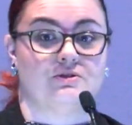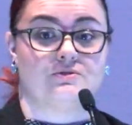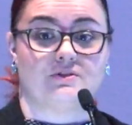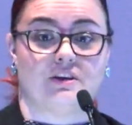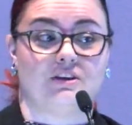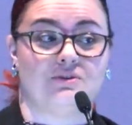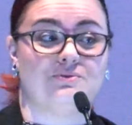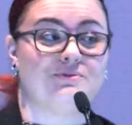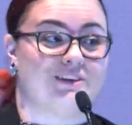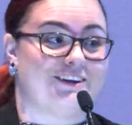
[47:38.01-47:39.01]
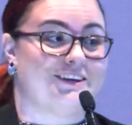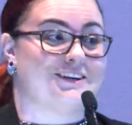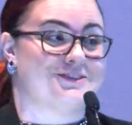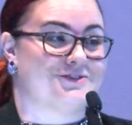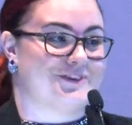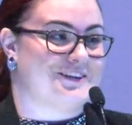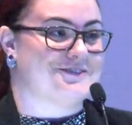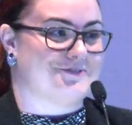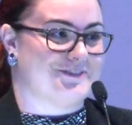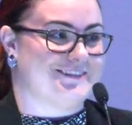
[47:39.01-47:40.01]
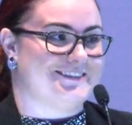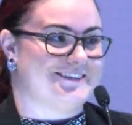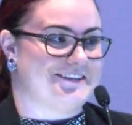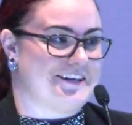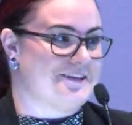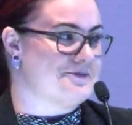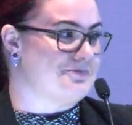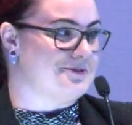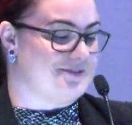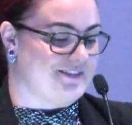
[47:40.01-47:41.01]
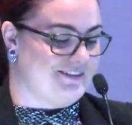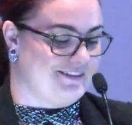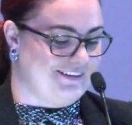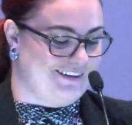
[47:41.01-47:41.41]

so that you then can transfer it to the next person.